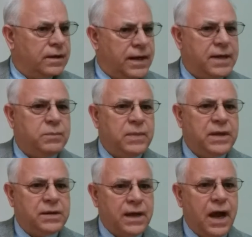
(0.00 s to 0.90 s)
Let
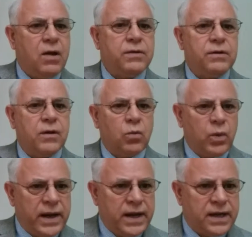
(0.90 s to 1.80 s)
me count the
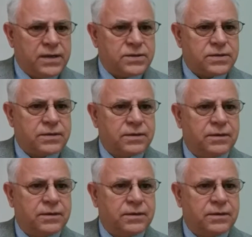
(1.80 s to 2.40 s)
ways.